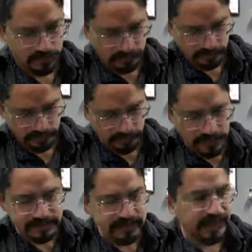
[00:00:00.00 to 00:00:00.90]
So you
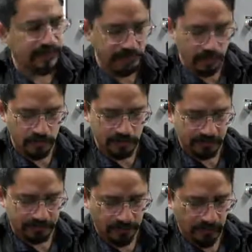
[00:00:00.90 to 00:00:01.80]
guys let me know,
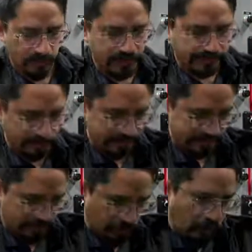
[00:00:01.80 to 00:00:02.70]
because we're trying
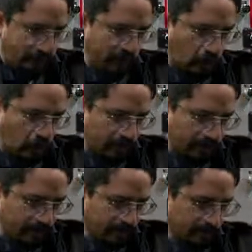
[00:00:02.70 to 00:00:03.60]
to overcome
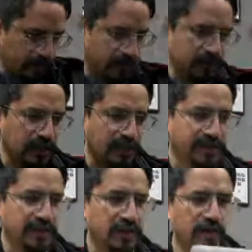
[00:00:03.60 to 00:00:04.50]
some of
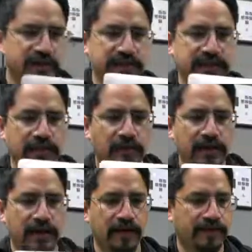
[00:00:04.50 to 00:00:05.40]
the noises that we
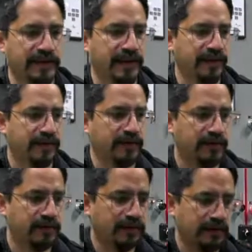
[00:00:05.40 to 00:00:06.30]
have here,
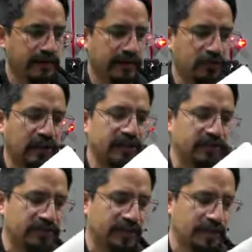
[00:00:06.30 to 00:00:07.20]
and trying to
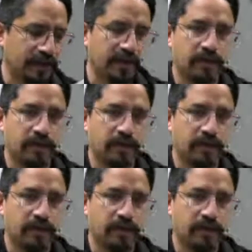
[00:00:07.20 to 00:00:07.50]
see